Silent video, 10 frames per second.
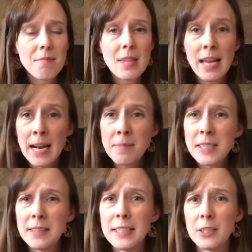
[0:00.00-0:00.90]
and I'm
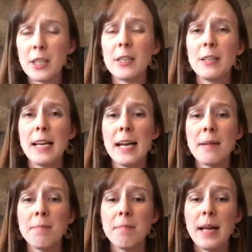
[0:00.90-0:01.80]
slender,
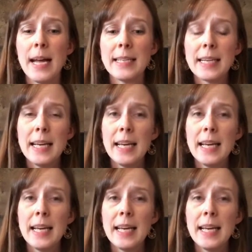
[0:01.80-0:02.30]
but